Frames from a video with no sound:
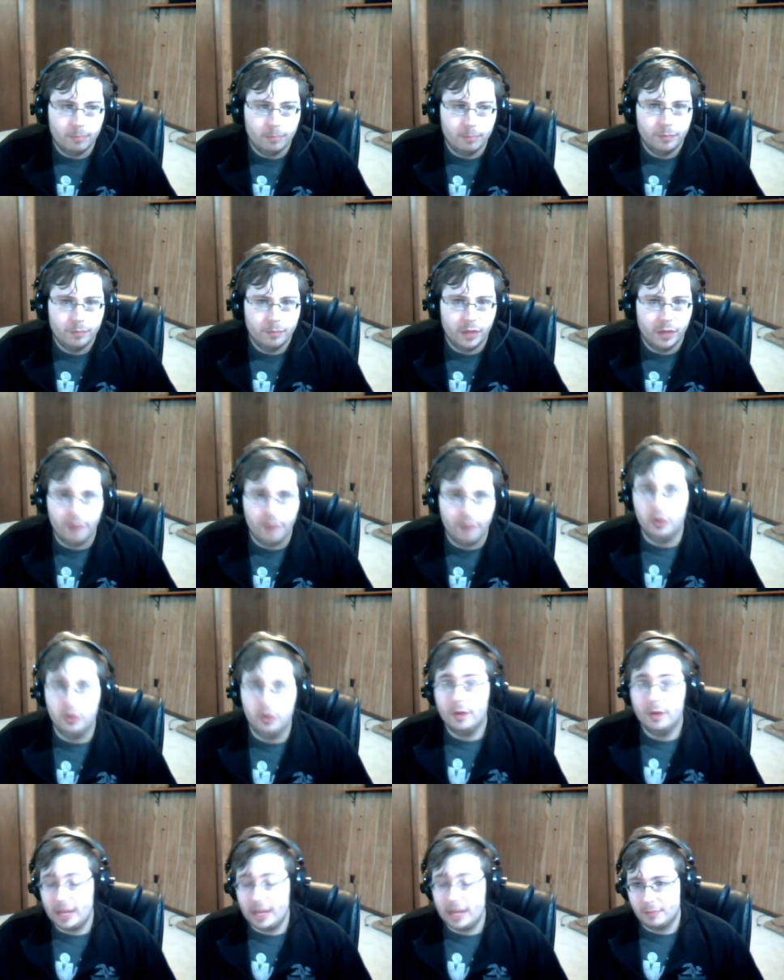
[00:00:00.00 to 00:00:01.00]
If you don't
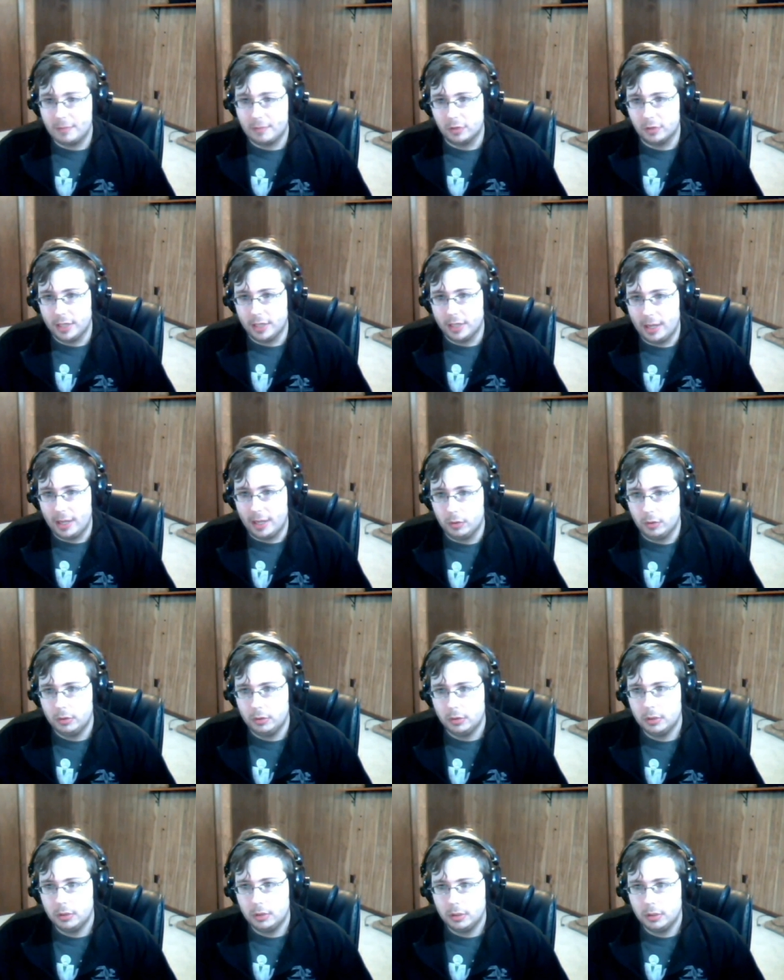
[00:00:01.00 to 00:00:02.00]
have a game store in town,
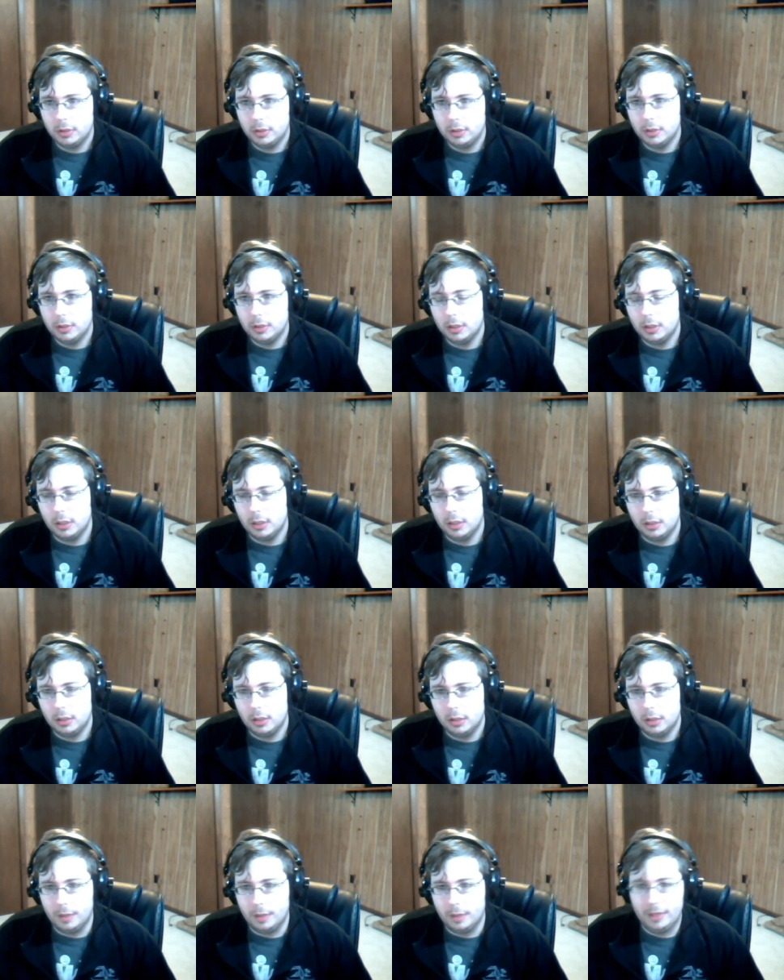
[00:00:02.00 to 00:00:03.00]

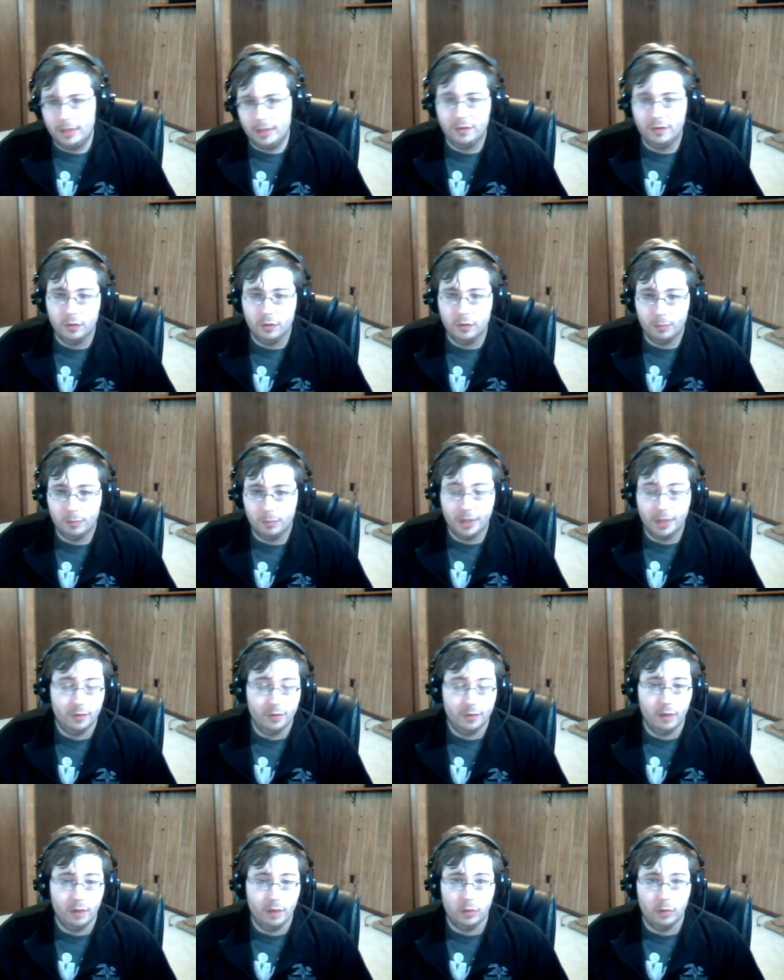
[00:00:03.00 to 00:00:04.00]
I mean, if you
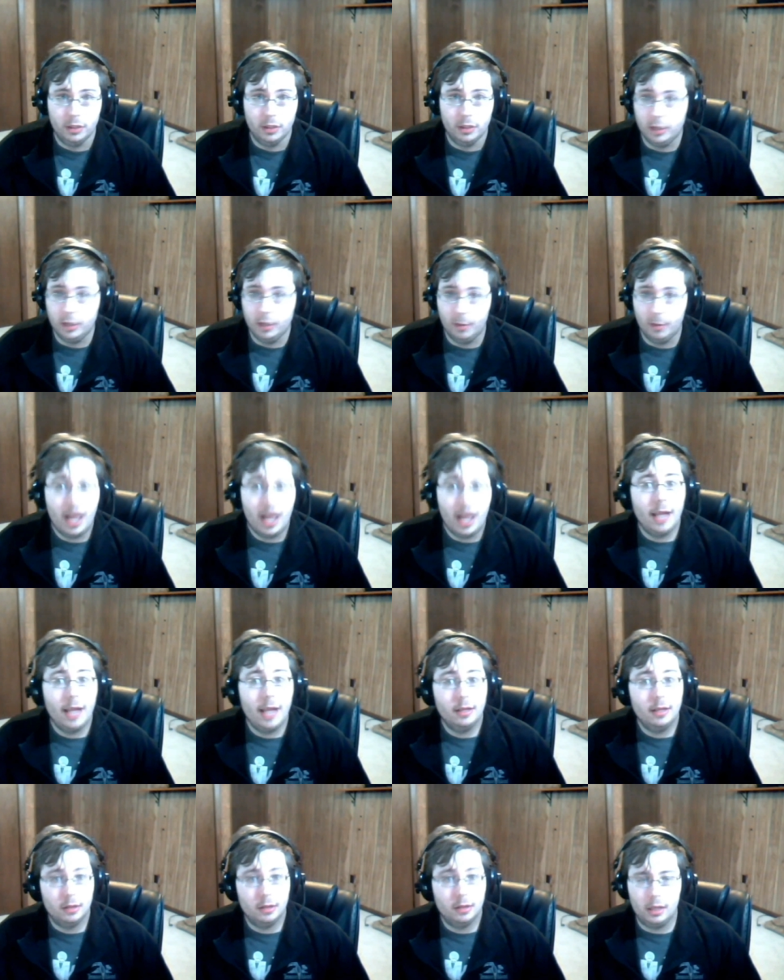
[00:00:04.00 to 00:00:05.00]
have one
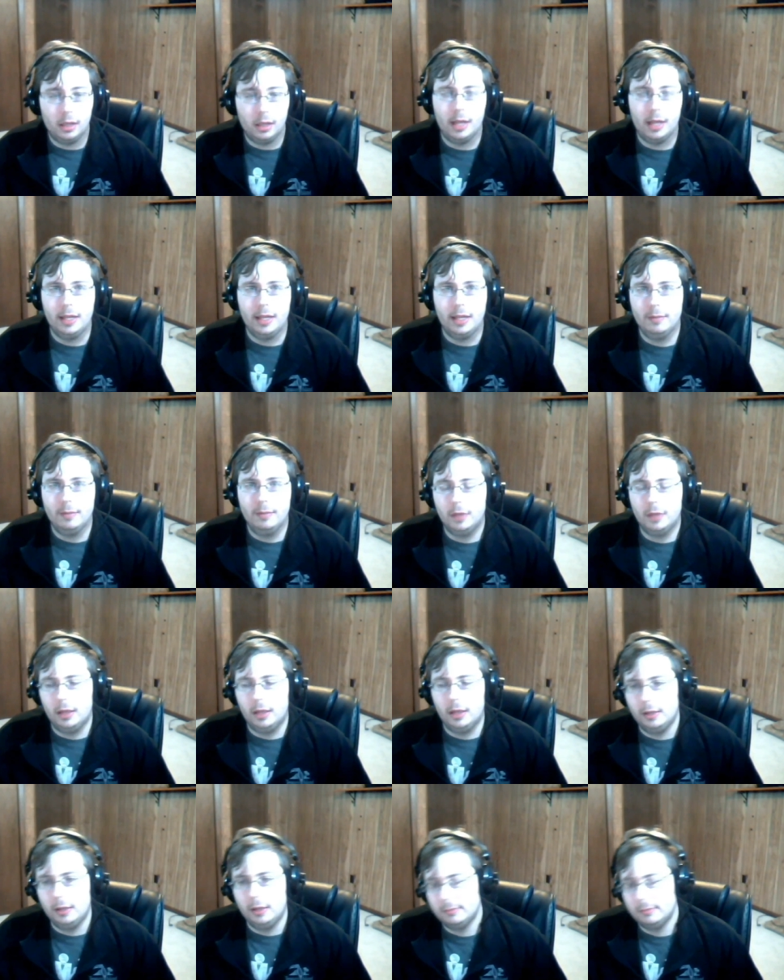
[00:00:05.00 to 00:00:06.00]
nearby, a lot of
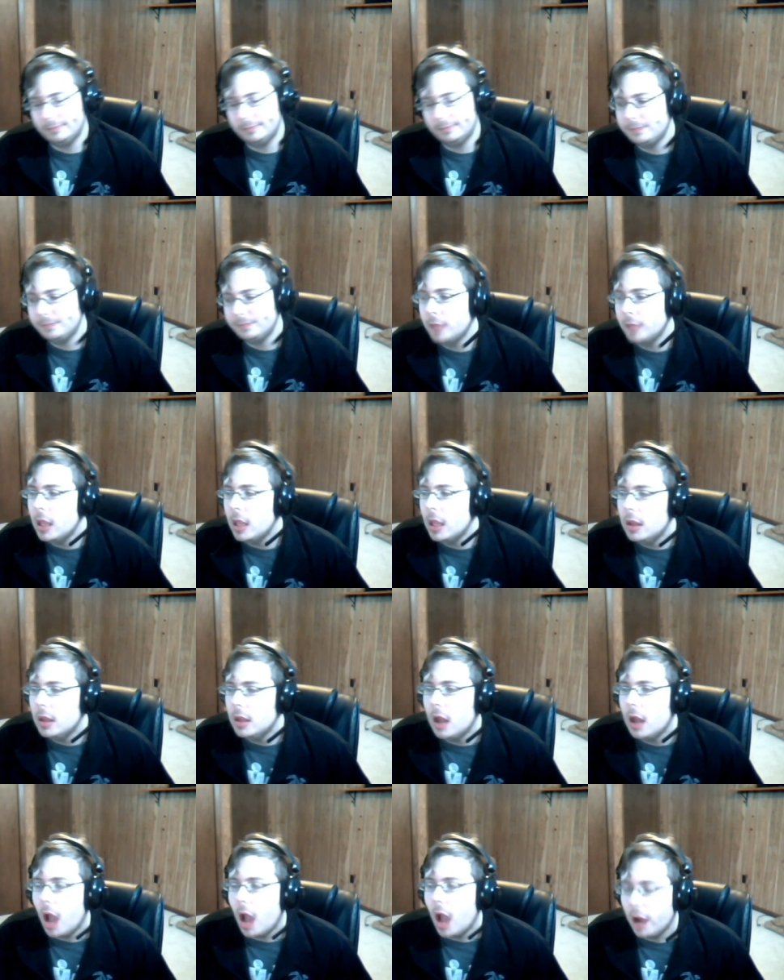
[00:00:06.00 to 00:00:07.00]
like
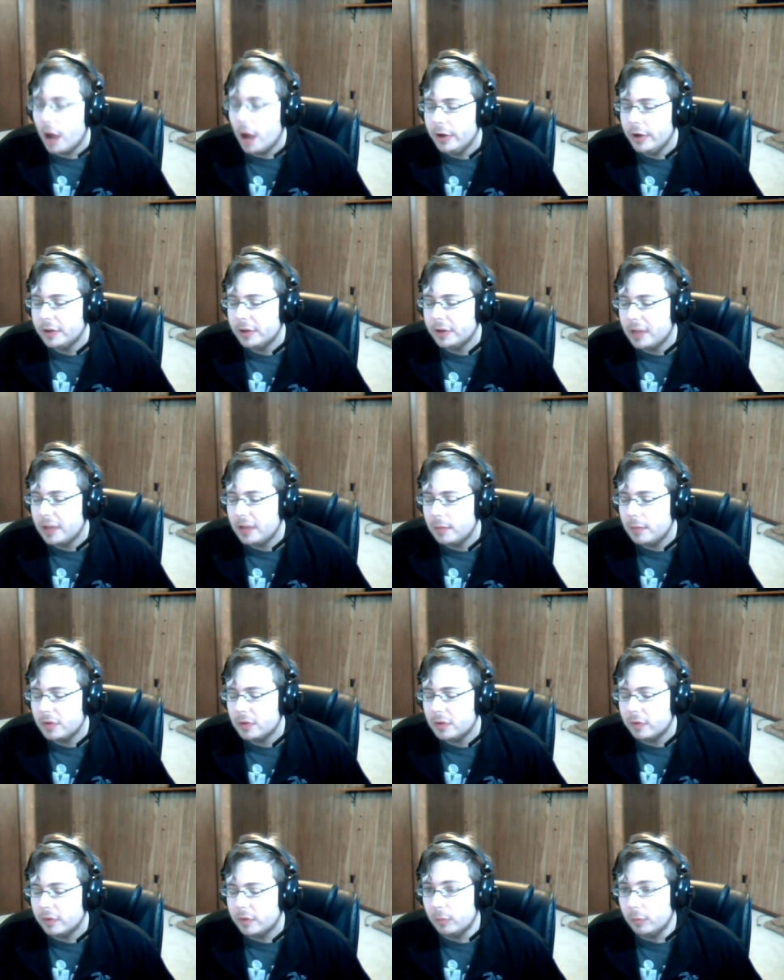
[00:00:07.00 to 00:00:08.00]
our nearest game
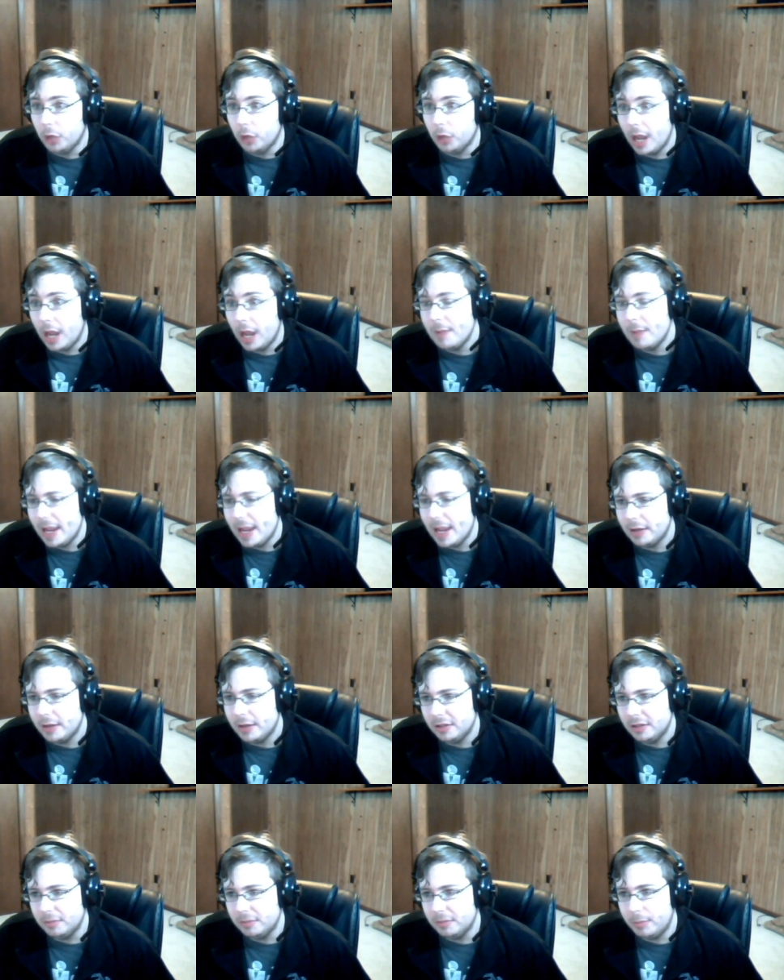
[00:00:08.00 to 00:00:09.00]
store from where I'm at
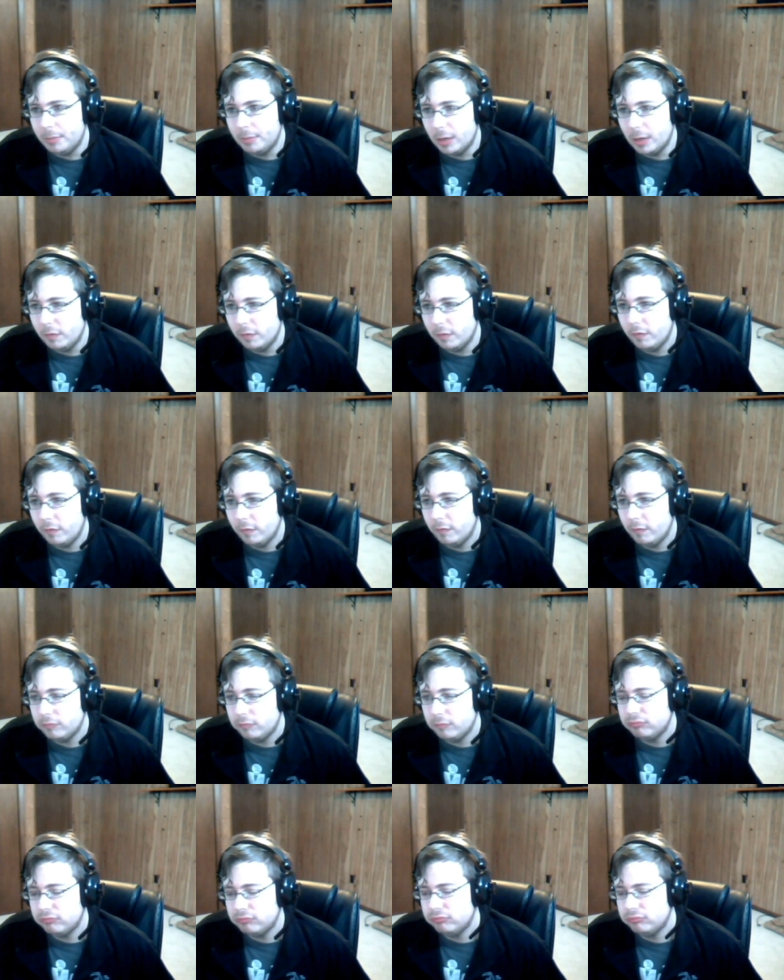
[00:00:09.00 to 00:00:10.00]
is about
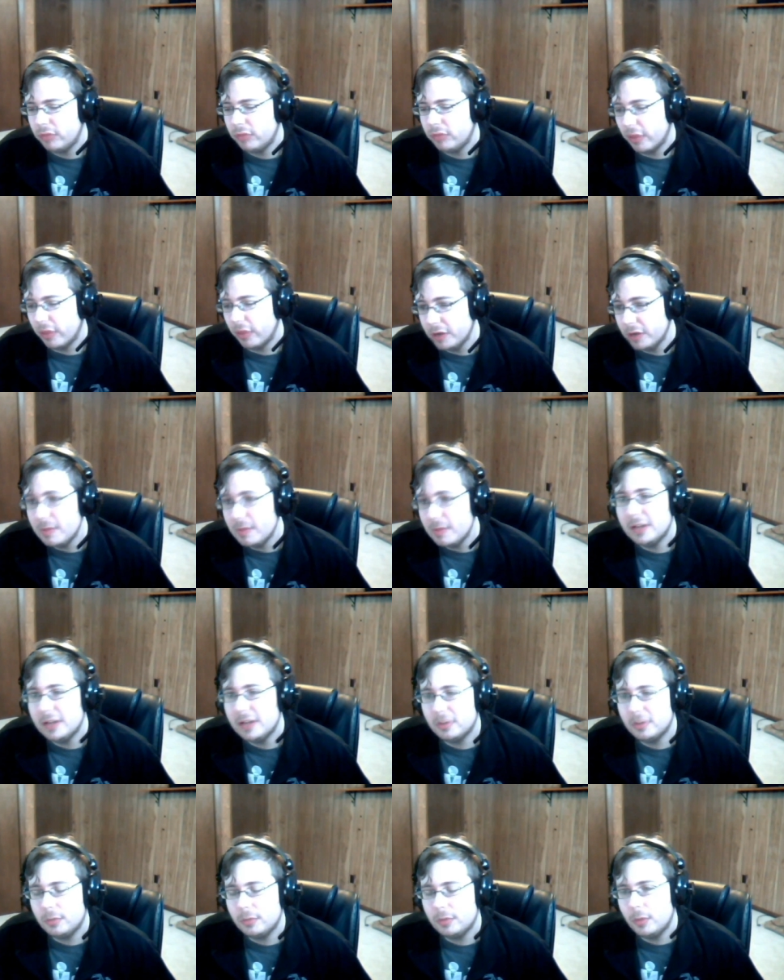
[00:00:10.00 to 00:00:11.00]
20
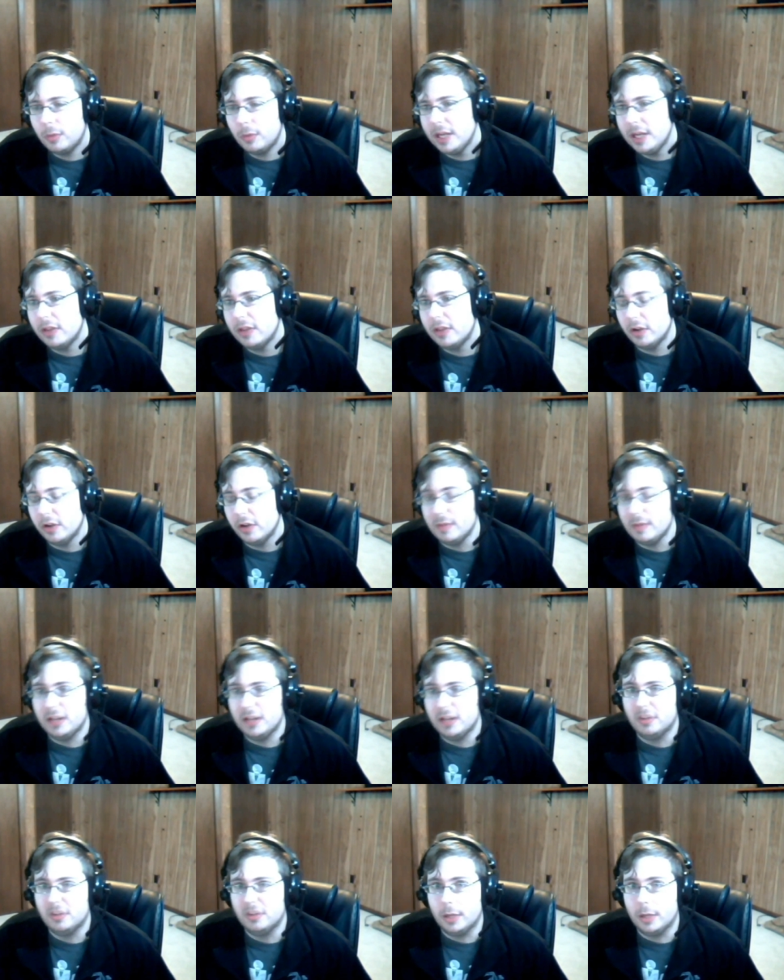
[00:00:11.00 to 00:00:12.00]
to 30
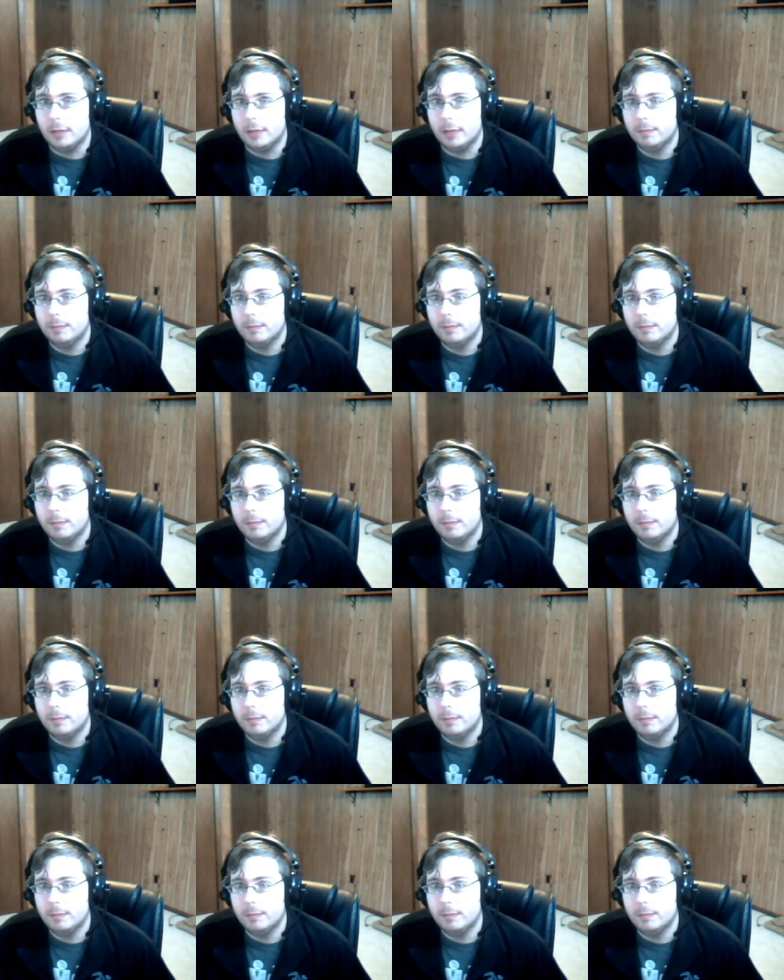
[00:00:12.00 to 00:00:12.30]
minutes away.